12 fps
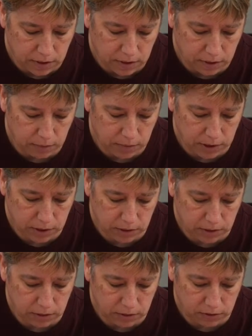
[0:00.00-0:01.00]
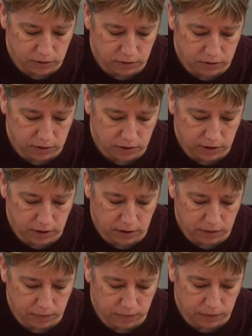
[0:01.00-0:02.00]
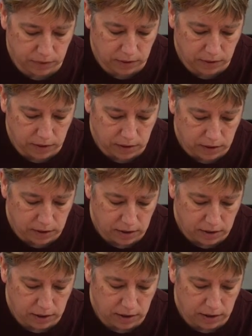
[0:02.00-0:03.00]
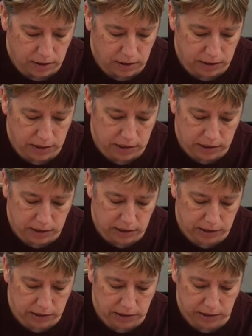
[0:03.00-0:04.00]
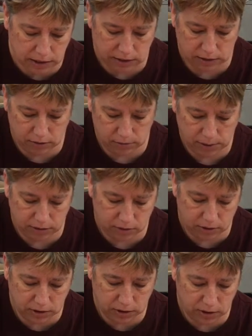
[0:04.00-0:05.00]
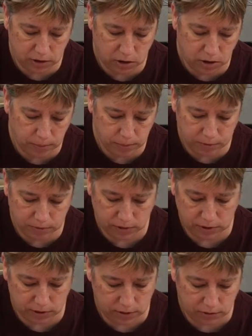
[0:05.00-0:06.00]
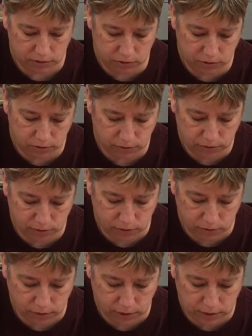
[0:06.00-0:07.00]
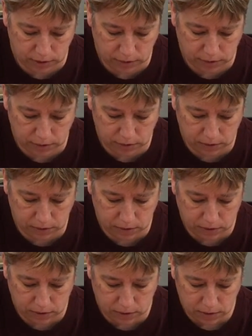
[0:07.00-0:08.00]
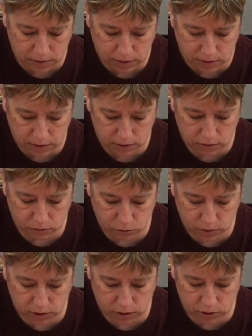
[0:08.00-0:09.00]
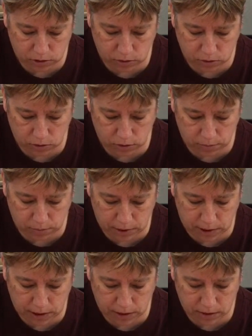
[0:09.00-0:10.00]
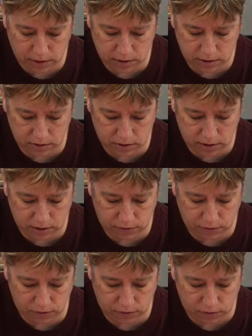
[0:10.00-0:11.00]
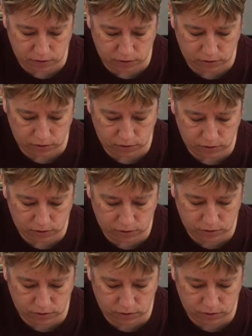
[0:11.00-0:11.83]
I made a little design, and inlaying is basically the opposite of sgraffitoing. It's when you make the design first